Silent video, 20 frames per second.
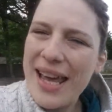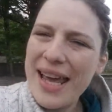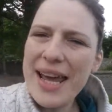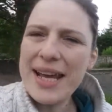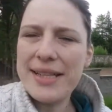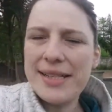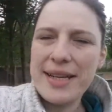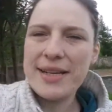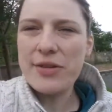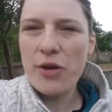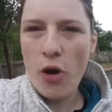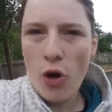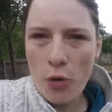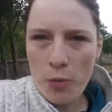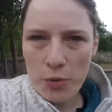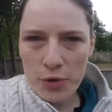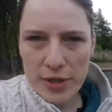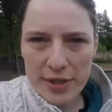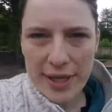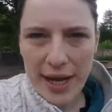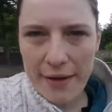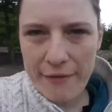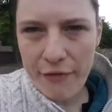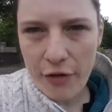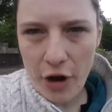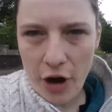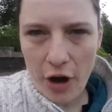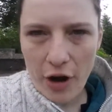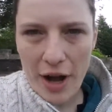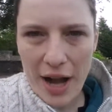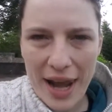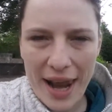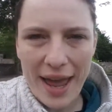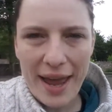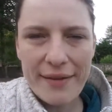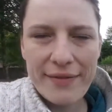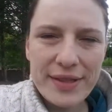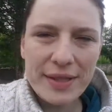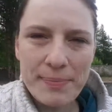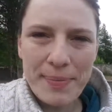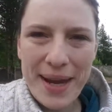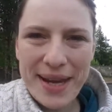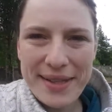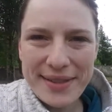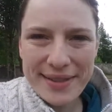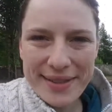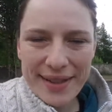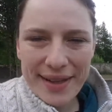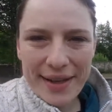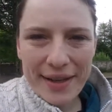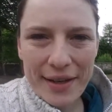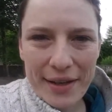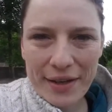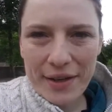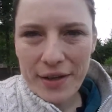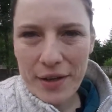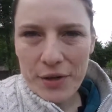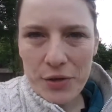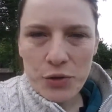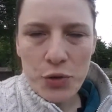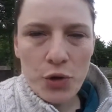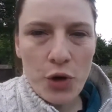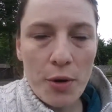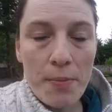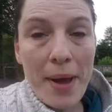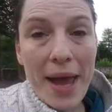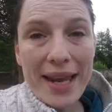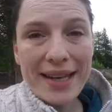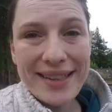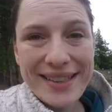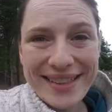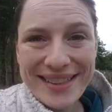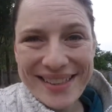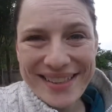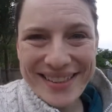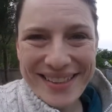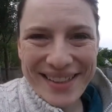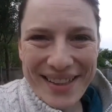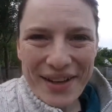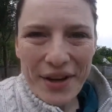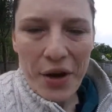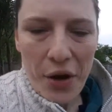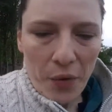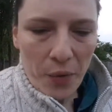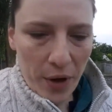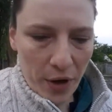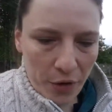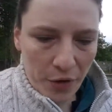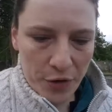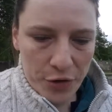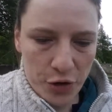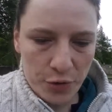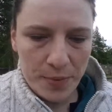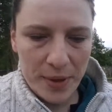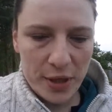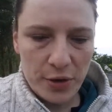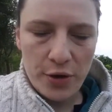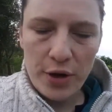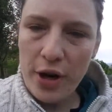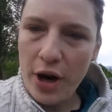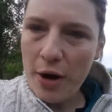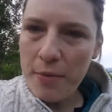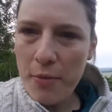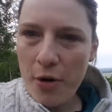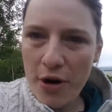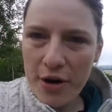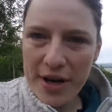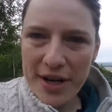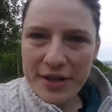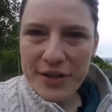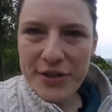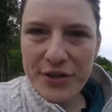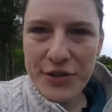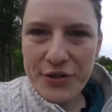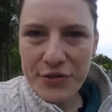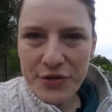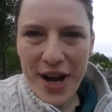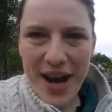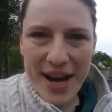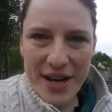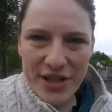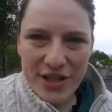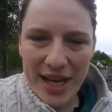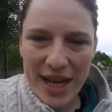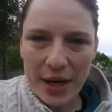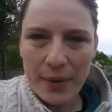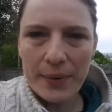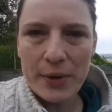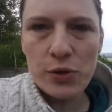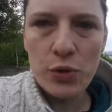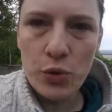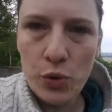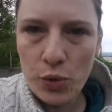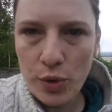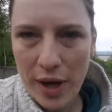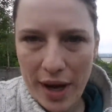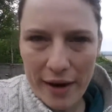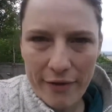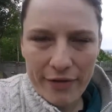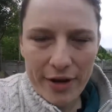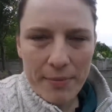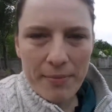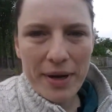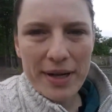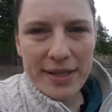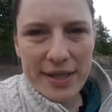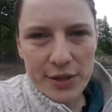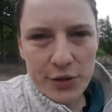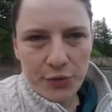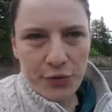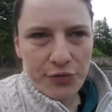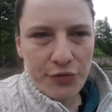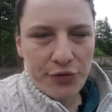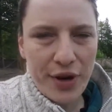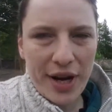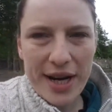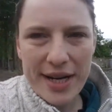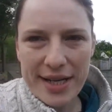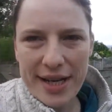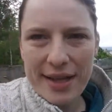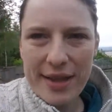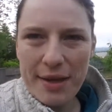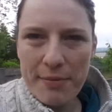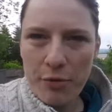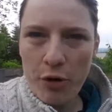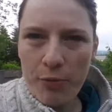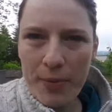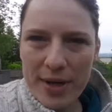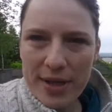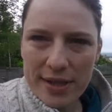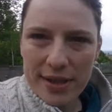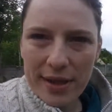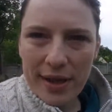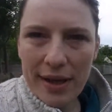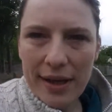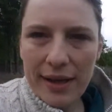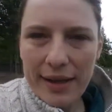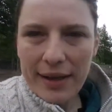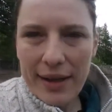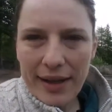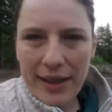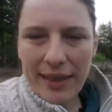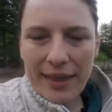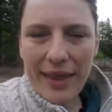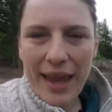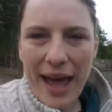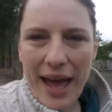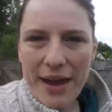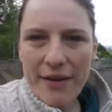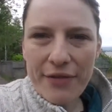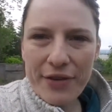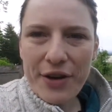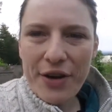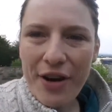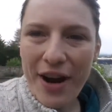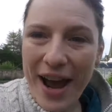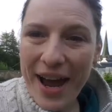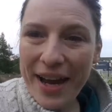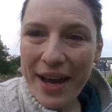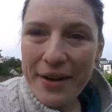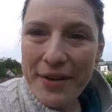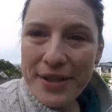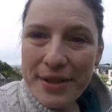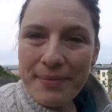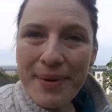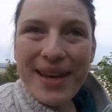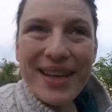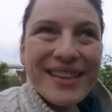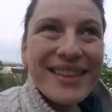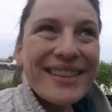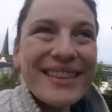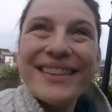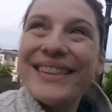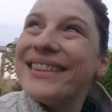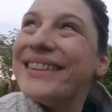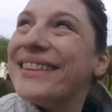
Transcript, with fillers: It is almost time for our live space to commence. We are going to be doing our morning stretch like we do every Monday to Friday at the moment, live in our hangout space.